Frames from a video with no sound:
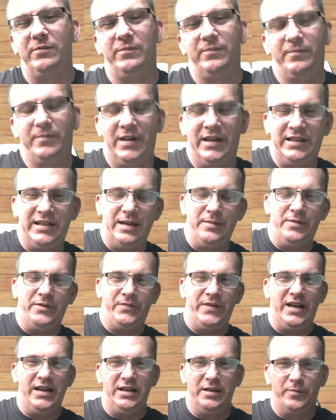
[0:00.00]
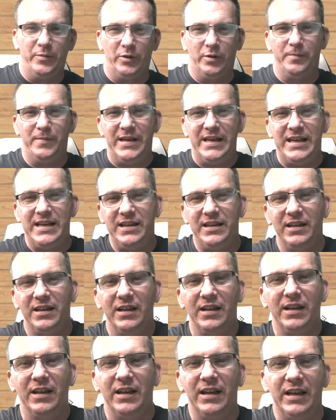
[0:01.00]
My time is valuable to me,
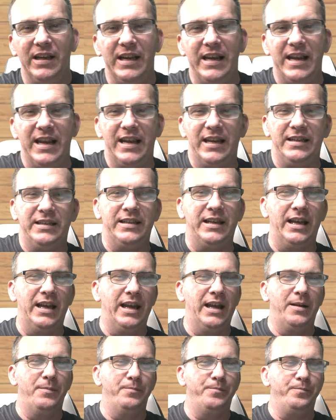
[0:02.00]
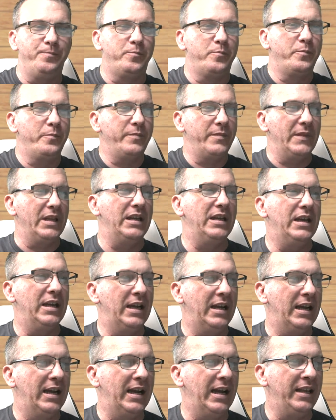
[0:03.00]
and
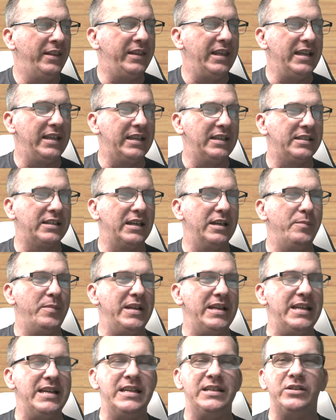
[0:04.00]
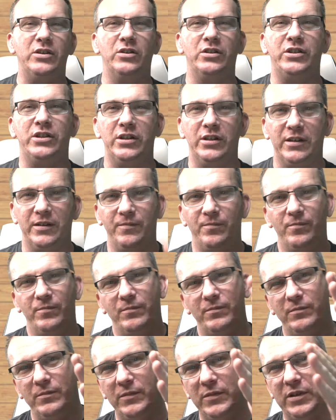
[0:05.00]
I think it's going to be easier to
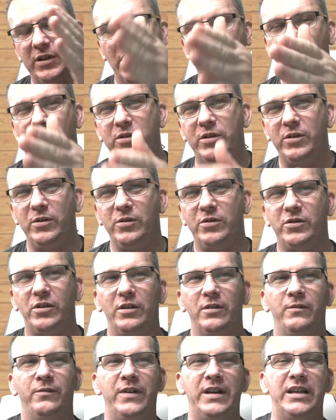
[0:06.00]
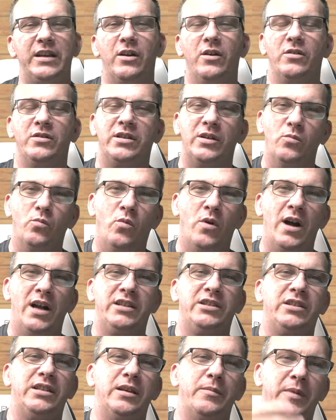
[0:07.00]
go to certain videos and
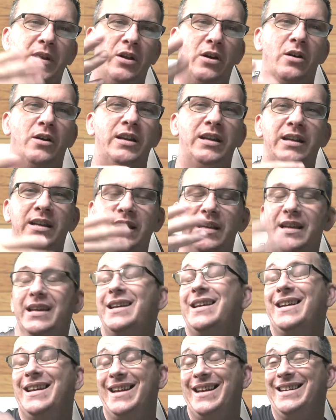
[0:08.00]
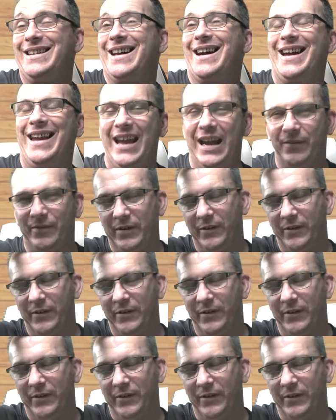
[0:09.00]
watch them and all, and not have to